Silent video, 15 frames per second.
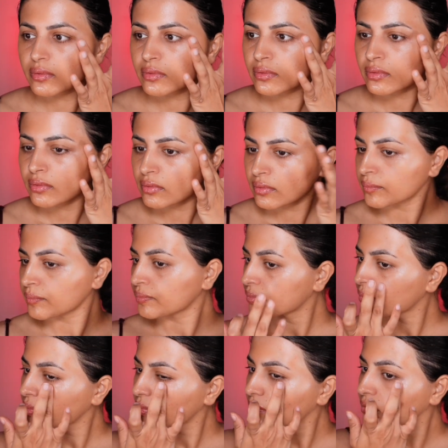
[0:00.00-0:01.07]
It
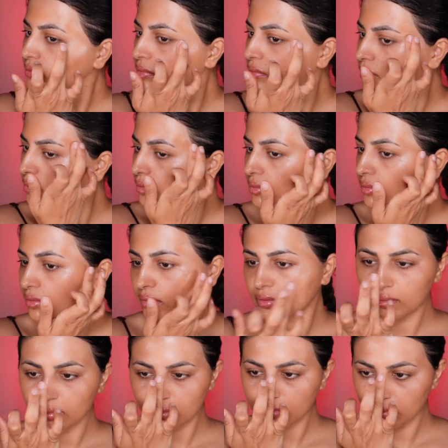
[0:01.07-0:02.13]
perfectly evens
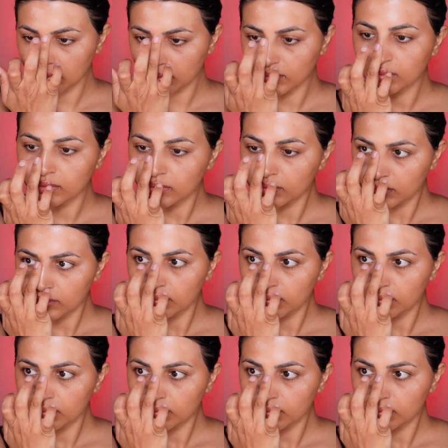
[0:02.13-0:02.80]
out on the skin. There's